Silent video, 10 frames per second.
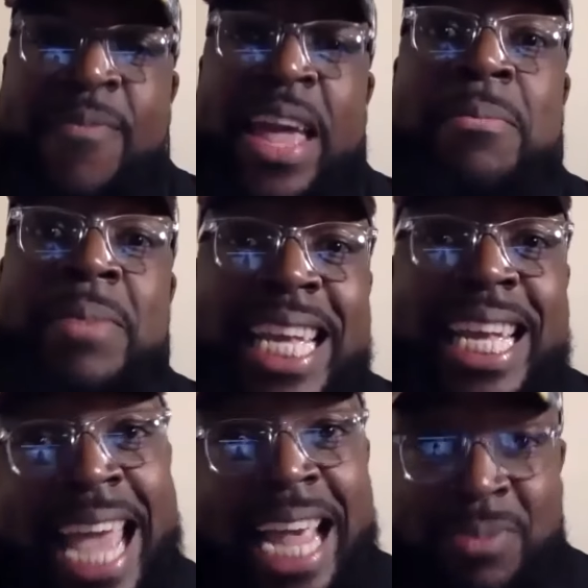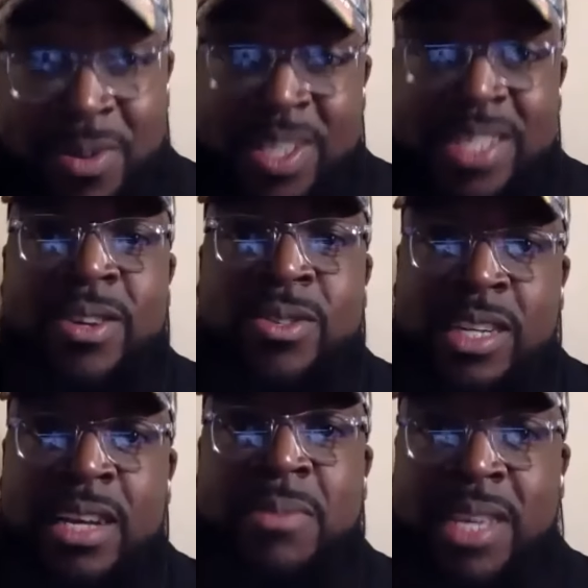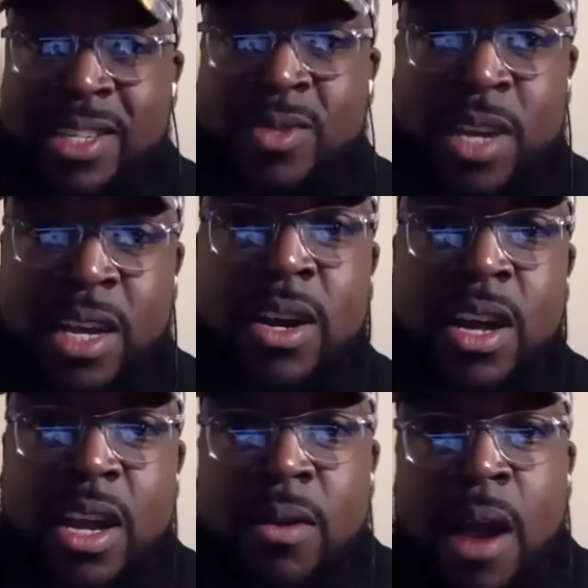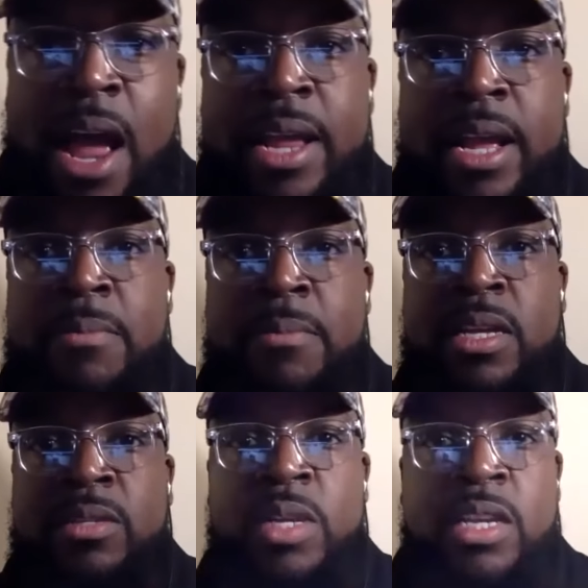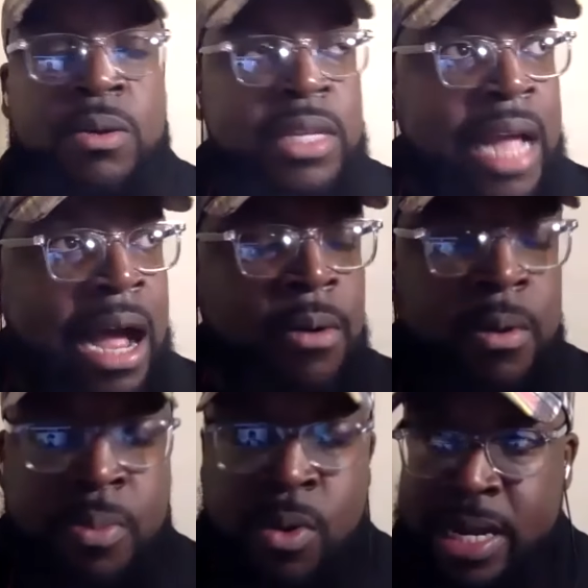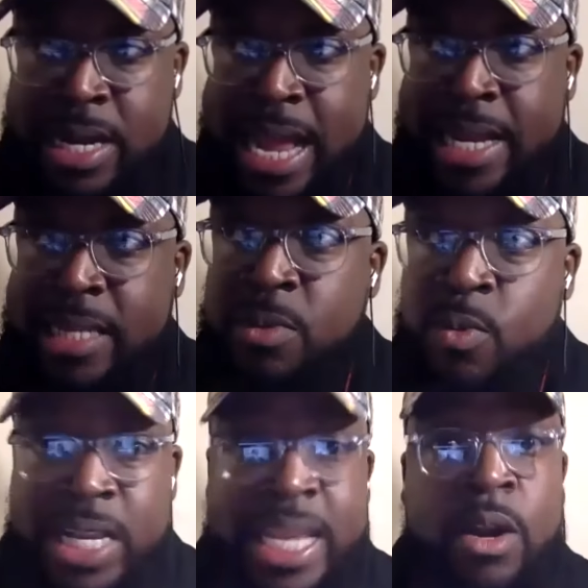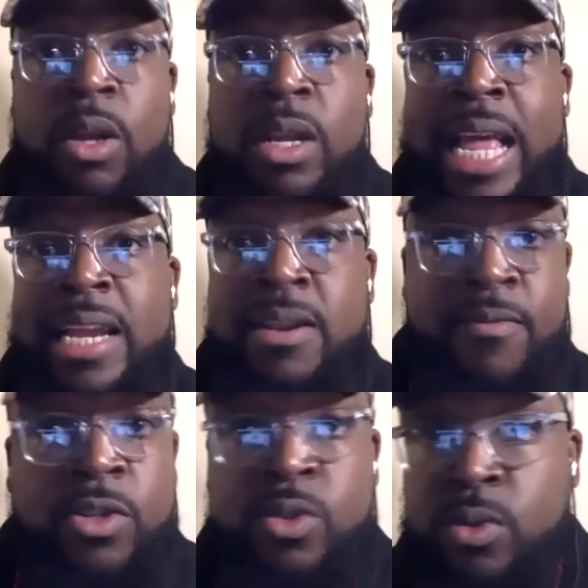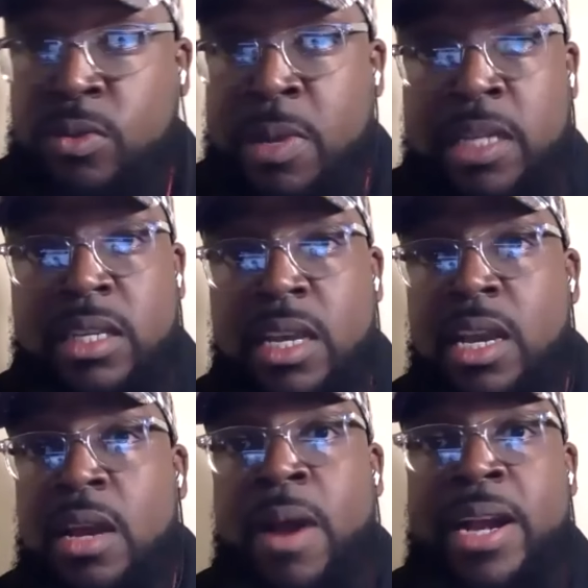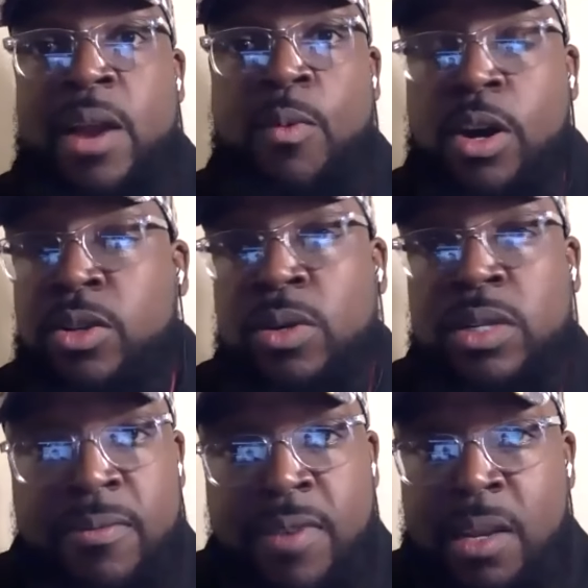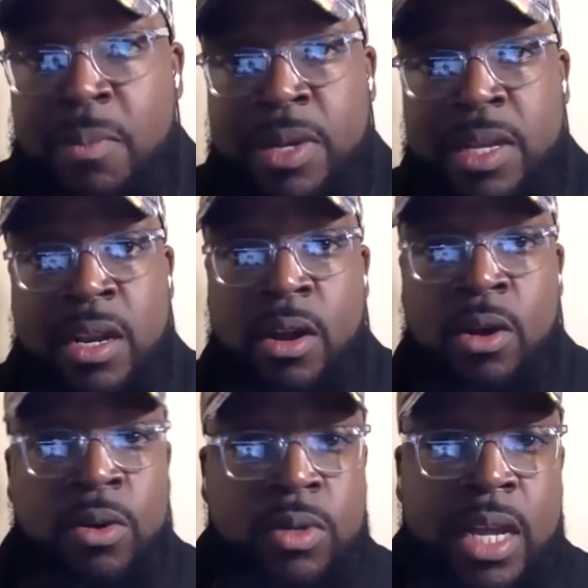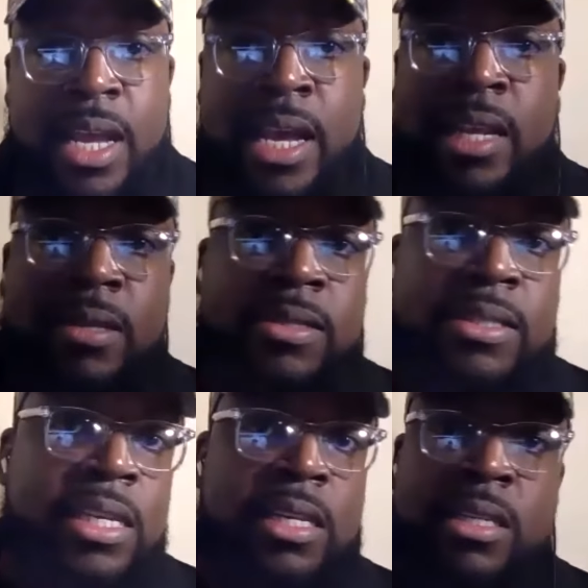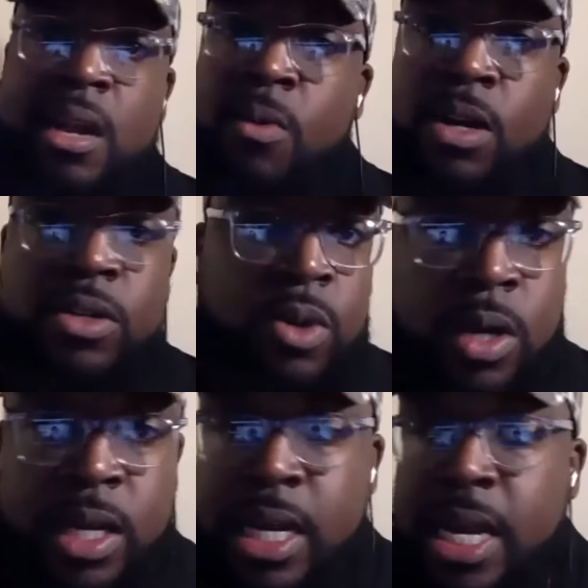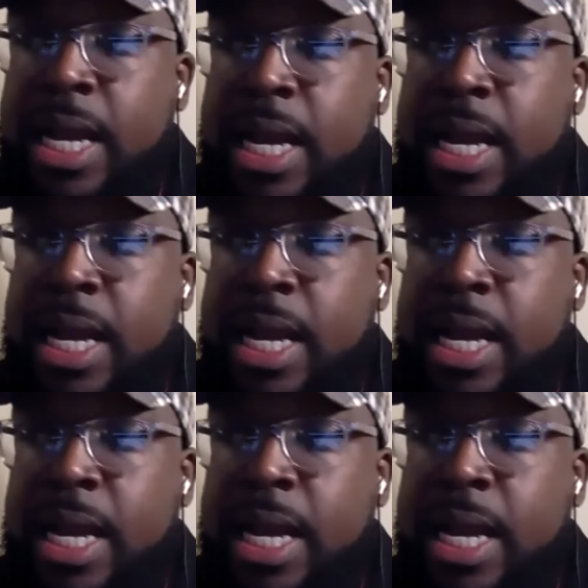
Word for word: family engagement with those young men as well, right? Um, because we know that how important that is. But we did all that in a virtual space, right? They worked on developing their own LLCs. They worked on,